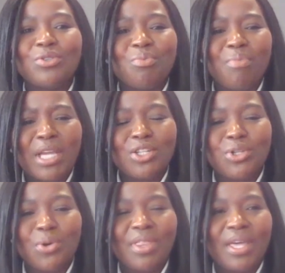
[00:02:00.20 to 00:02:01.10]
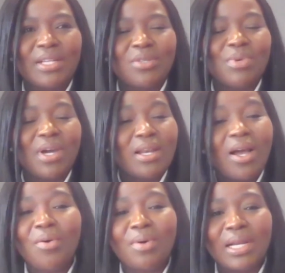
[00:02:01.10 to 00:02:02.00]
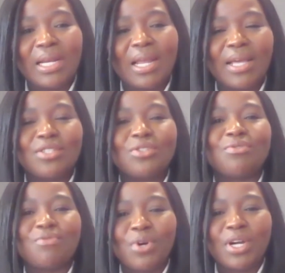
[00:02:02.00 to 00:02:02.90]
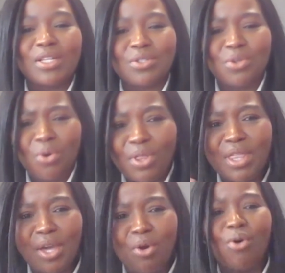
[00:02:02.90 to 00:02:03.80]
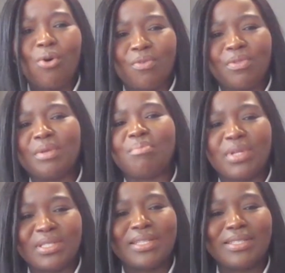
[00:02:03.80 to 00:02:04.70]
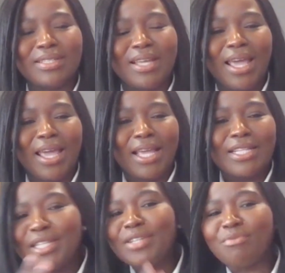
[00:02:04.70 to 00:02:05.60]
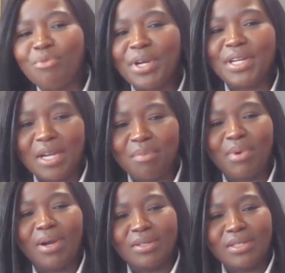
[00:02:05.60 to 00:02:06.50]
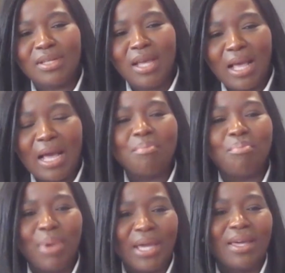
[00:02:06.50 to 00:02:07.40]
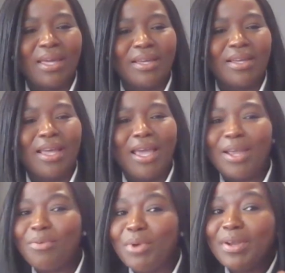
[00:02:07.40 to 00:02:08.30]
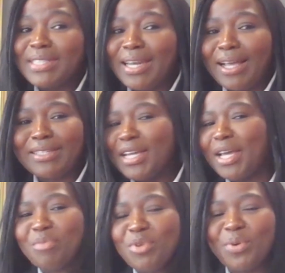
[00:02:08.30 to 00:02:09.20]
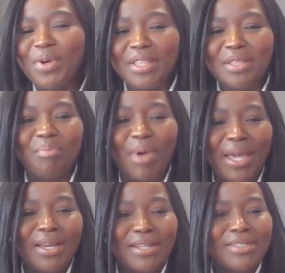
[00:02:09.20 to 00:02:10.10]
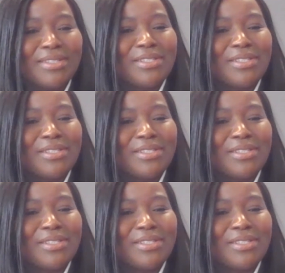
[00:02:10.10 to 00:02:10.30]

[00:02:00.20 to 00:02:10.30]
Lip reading: to make sure that we allow our clients to focus on their core of their business instead of worrying about banking. And when was the last time you were at the bank